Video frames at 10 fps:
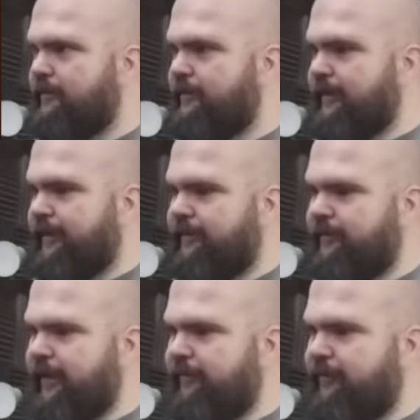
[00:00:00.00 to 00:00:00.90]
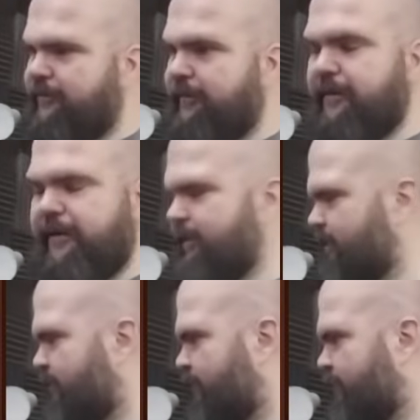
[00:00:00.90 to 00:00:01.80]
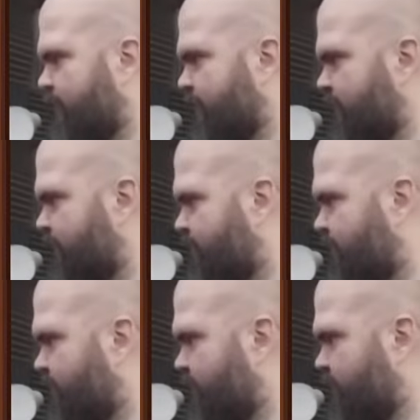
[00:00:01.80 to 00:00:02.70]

So yeah, we have all Scraps here. Let me disable the dialogue real quick,